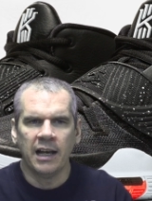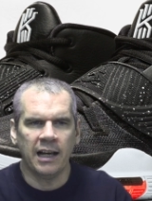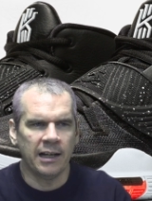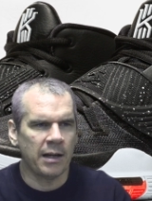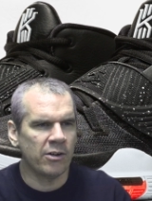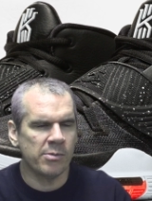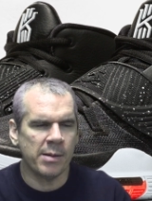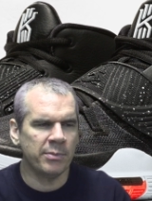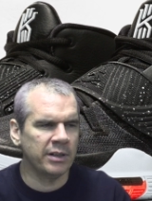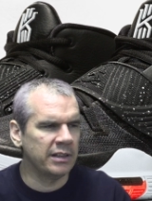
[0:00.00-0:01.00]
Uh, I
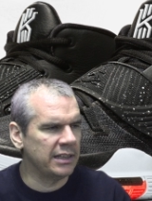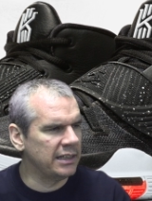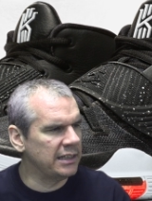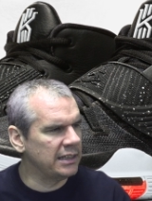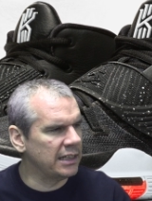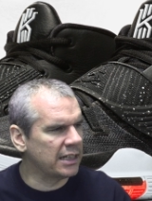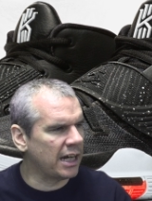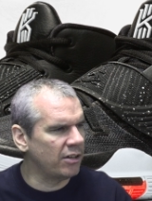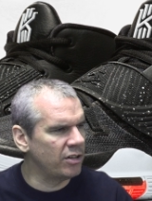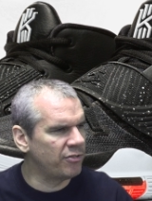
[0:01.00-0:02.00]
remember the
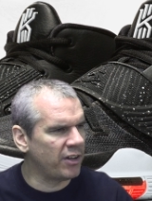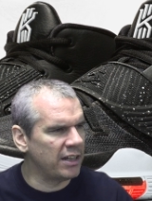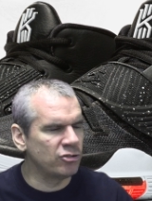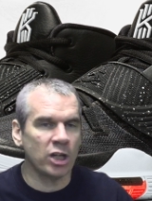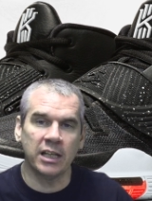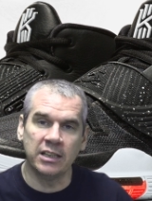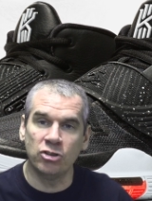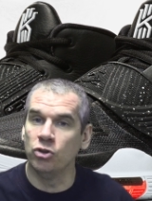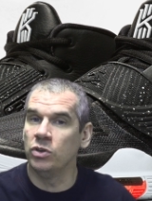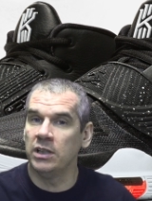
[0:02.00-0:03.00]
Kyrie five Chinese New